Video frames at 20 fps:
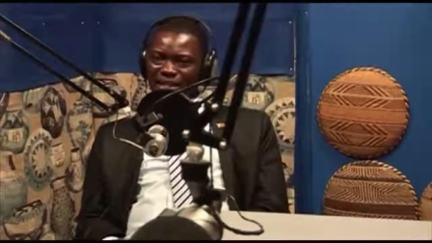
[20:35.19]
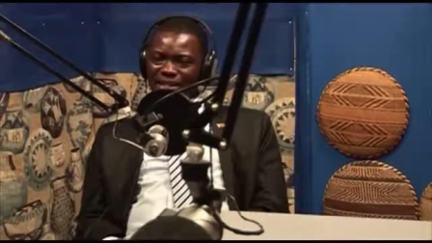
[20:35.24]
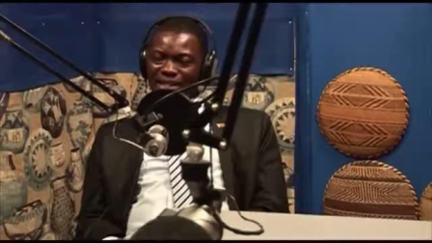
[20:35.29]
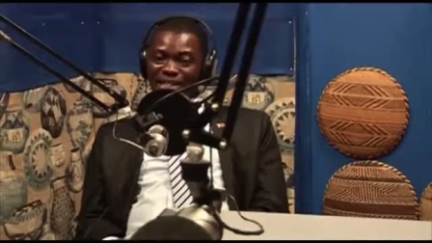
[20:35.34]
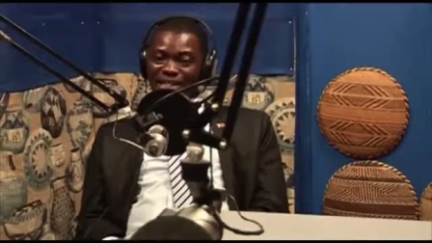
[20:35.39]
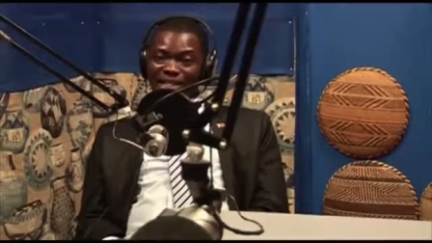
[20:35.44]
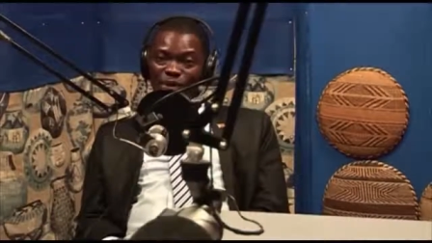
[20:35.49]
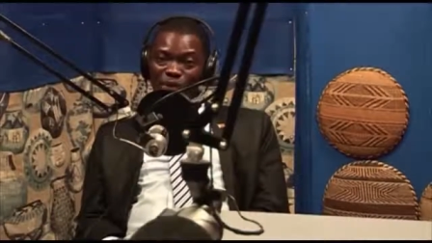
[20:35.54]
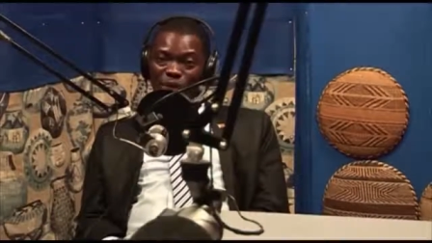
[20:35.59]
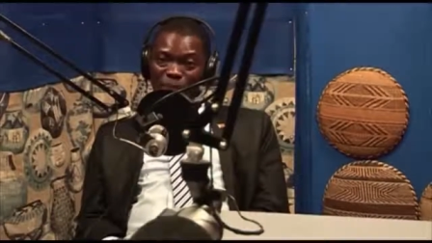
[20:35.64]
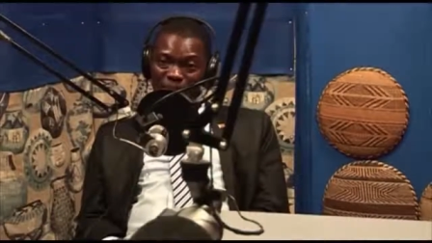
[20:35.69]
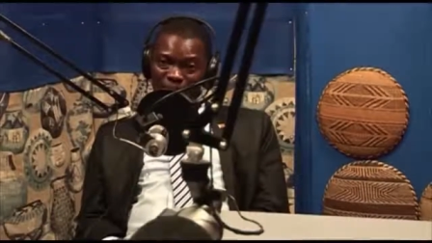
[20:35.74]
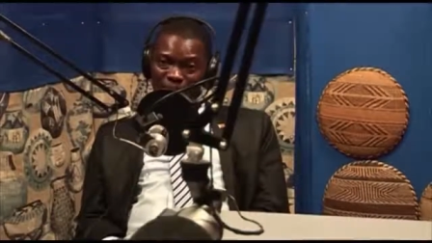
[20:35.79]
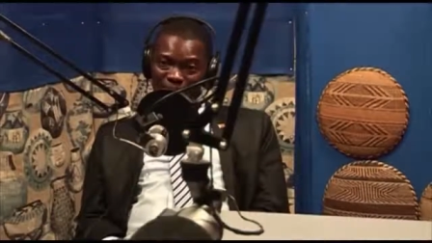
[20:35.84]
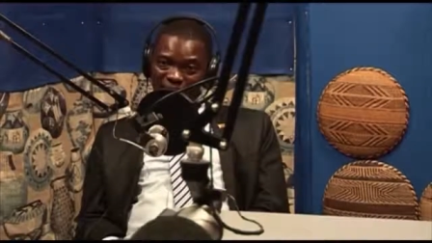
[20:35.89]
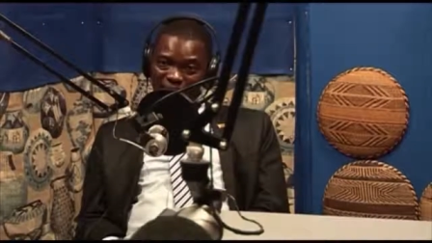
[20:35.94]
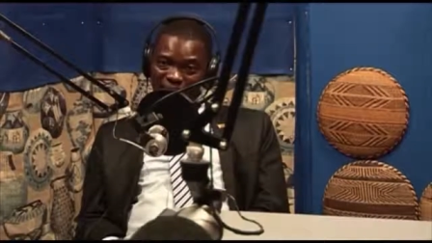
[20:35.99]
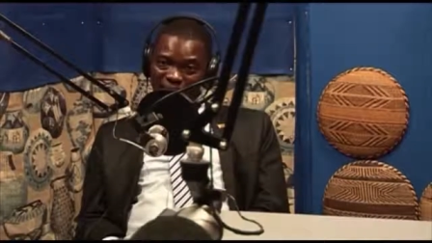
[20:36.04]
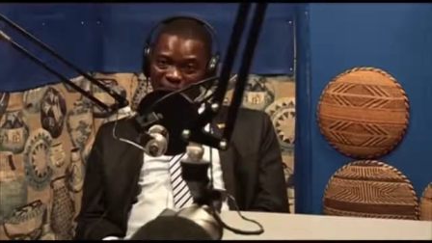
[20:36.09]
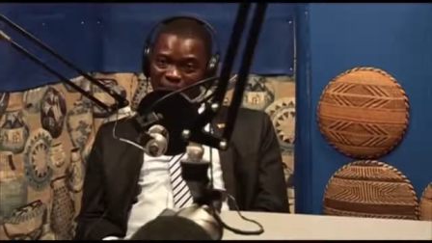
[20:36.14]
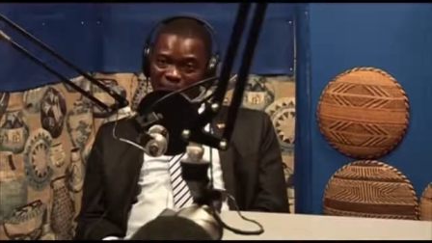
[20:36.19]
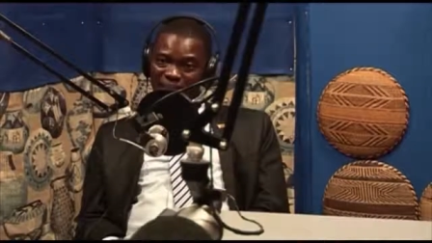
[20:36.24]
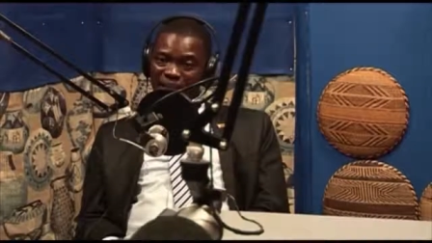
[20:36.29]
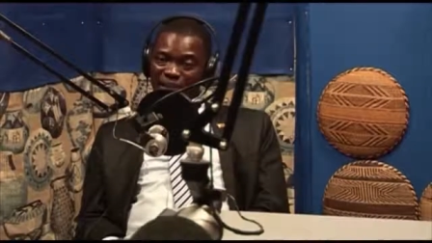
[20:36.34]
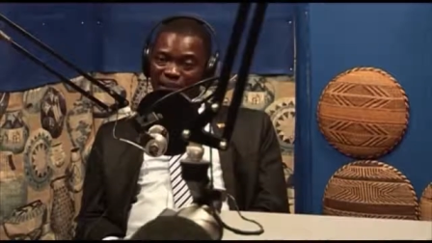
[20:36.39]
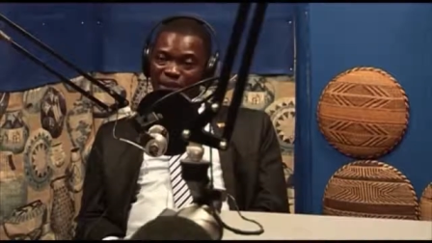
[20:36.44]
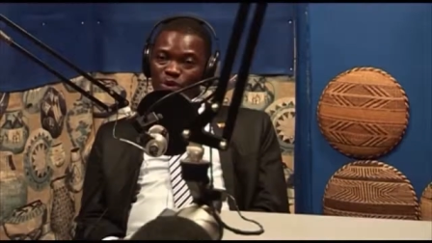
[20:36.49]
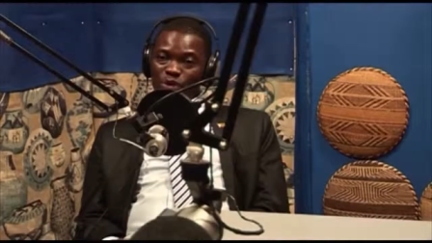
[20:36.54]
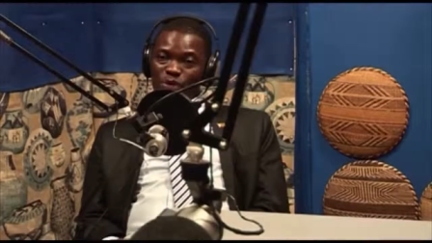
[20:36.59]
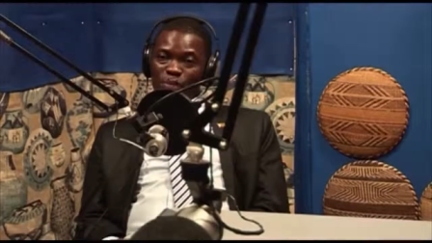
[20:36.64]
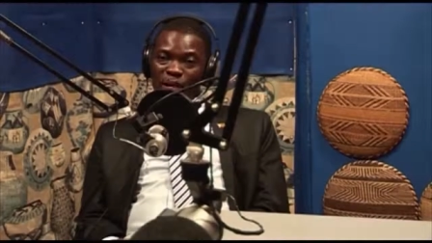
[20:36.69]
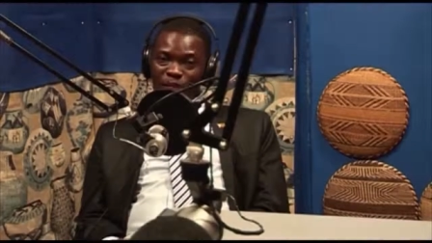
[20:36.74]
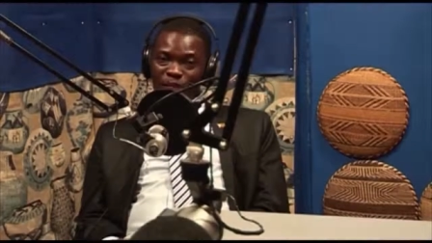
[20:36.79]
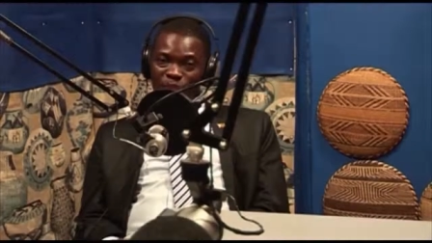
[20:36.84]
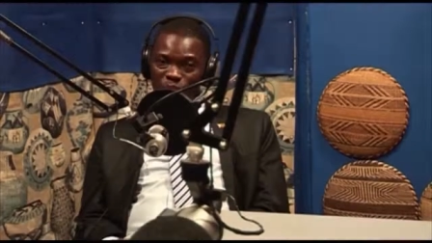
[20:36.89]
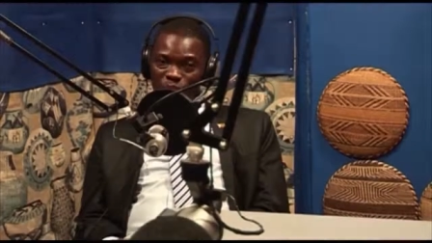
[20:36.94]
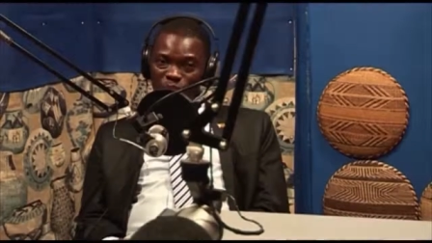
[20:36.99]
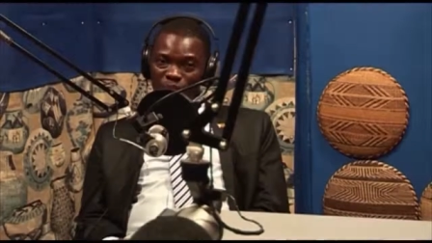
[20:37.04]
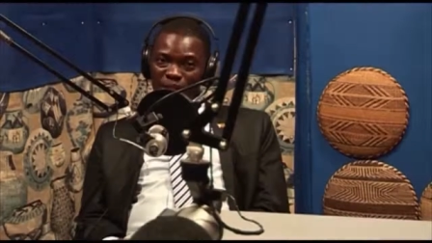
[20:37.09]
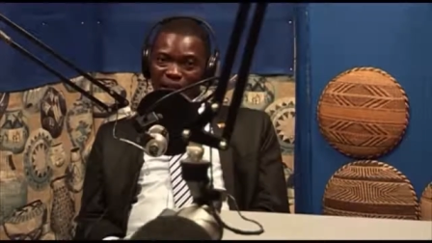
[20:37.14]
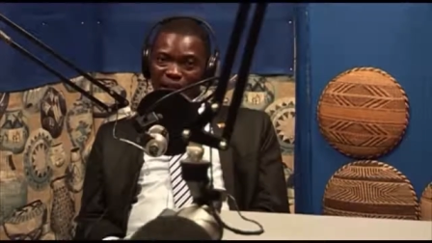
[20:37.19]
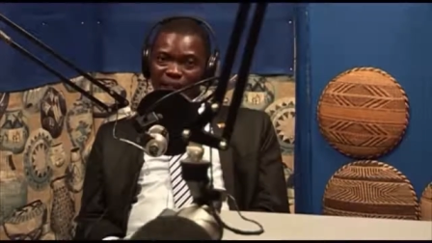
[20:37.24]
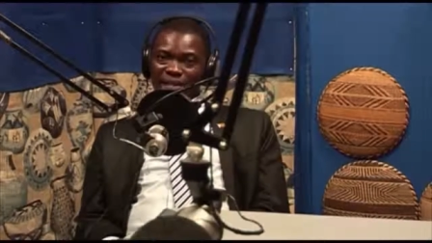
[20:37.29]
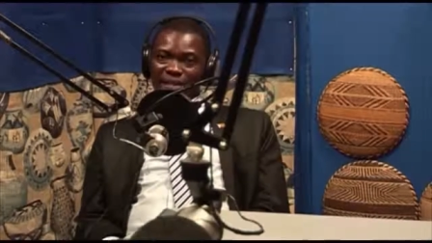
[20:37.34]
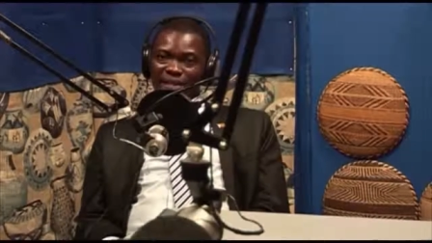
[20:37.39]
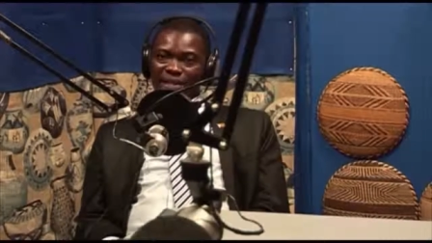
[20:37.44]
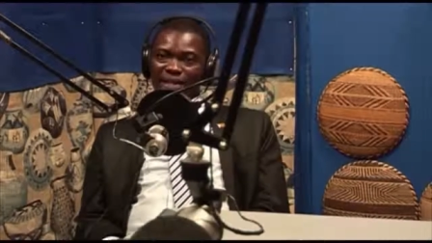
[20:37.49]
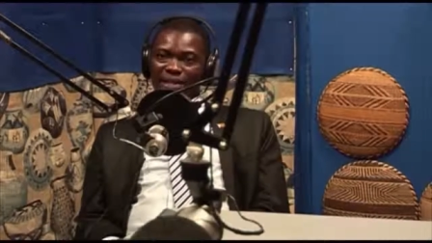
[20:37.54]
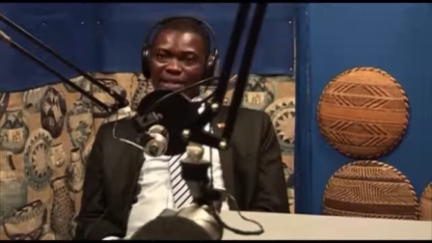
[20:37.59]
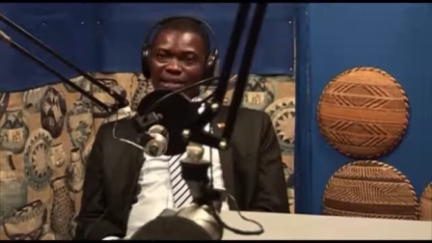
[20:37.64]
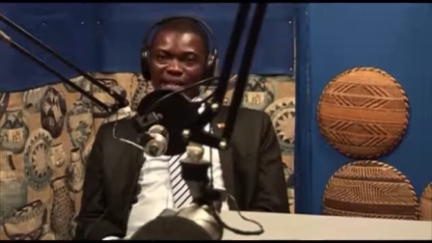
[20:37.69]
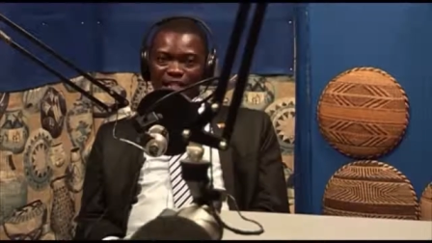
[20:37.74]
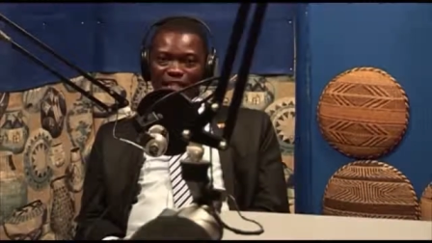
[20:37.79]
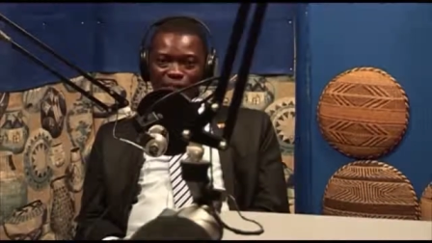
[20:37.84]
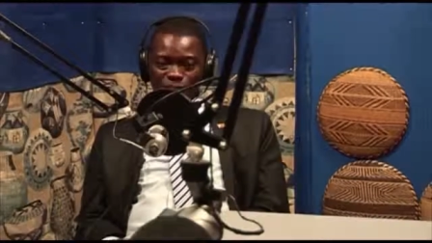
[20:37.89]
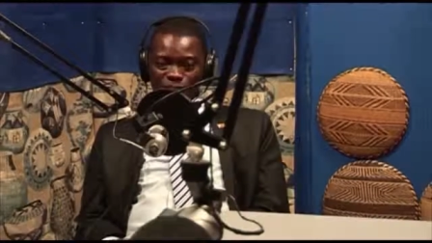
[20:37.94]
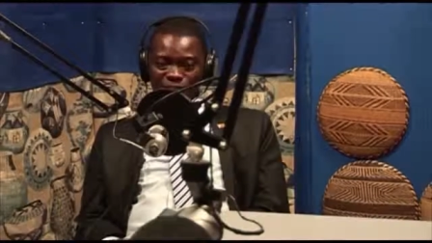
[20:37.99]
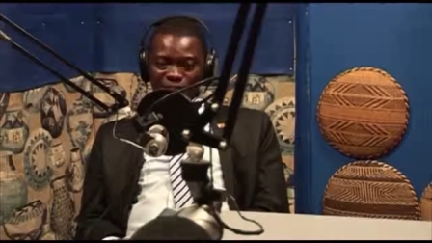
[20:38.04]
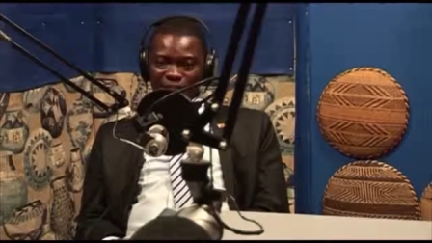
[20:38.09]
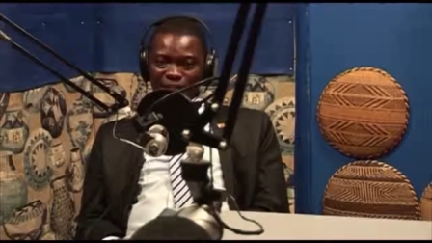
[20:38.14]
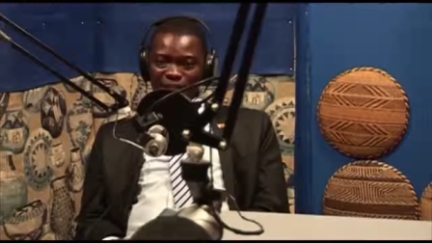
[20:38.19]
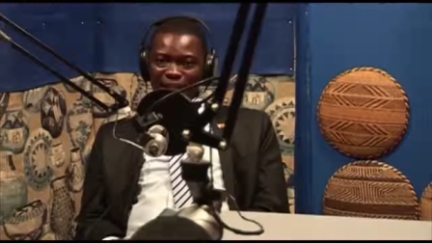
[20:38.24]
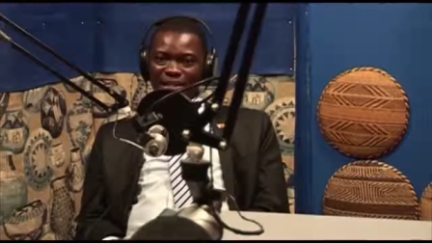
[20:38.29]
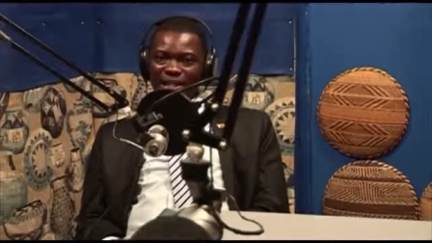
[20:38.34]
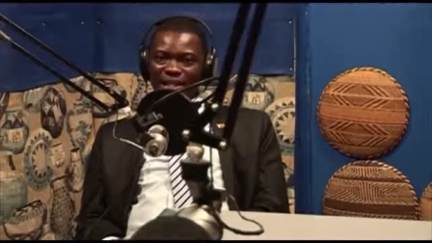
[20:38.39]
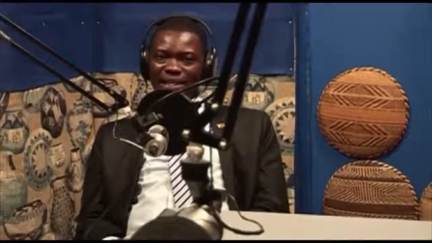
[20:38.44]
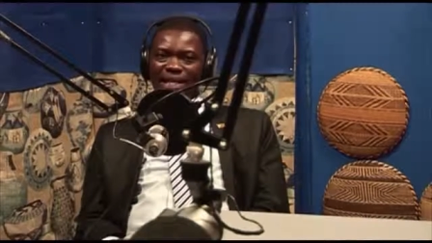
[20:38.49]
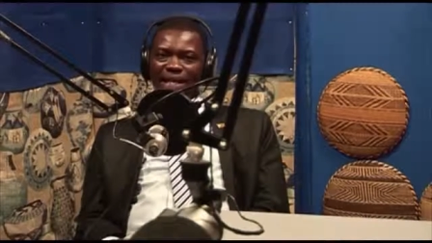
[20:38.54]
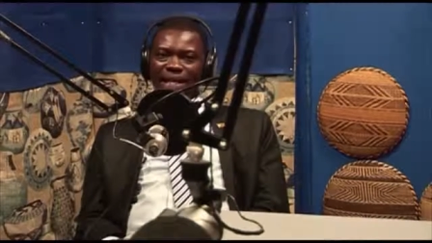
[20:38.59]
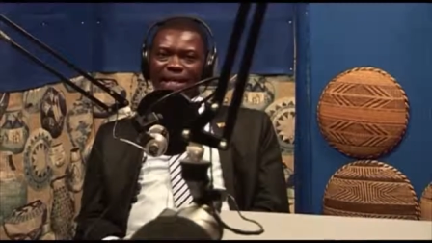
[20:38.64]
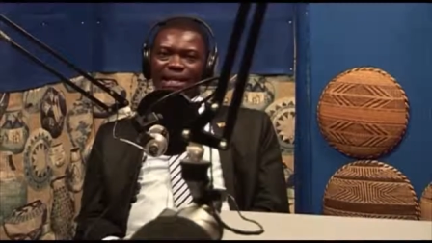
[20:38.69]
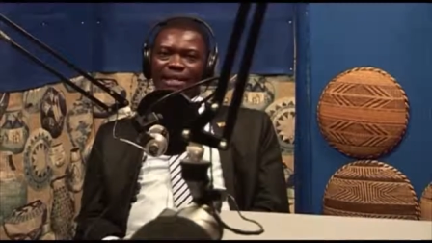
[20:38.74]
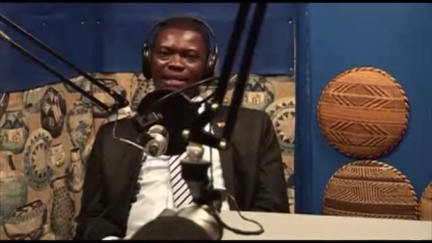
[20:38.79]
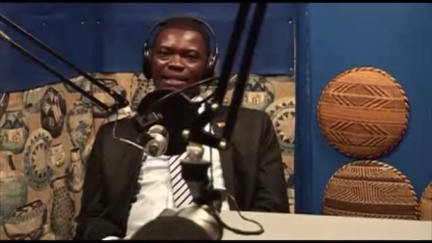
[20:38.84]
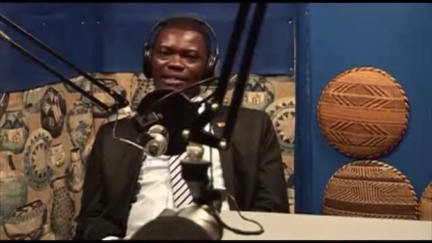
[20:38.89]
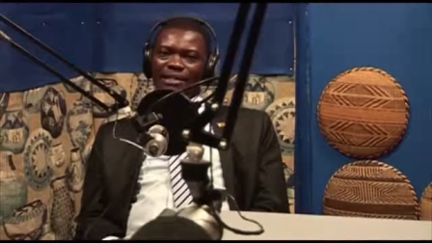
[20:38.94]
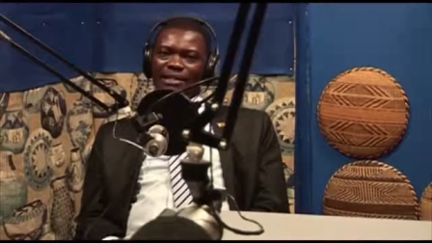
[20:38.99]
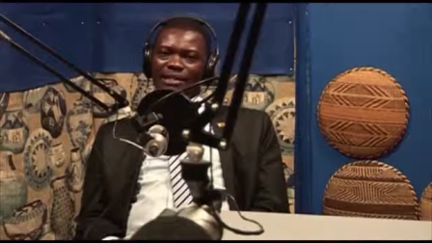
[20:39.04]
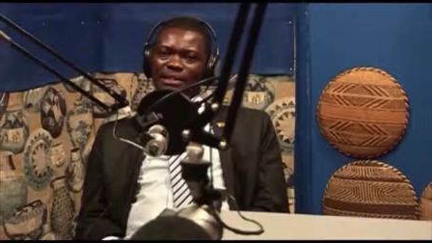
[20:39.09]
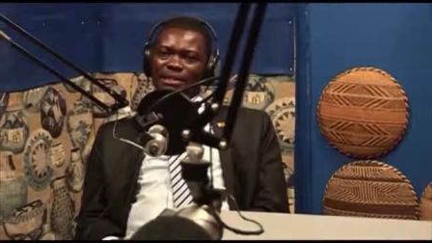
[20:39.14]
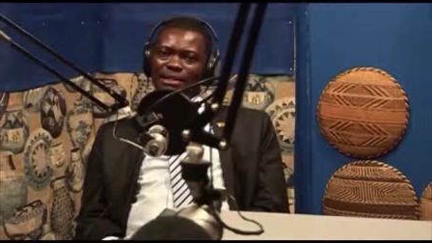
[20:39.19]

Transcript: It has an obligation to make sure that such protection is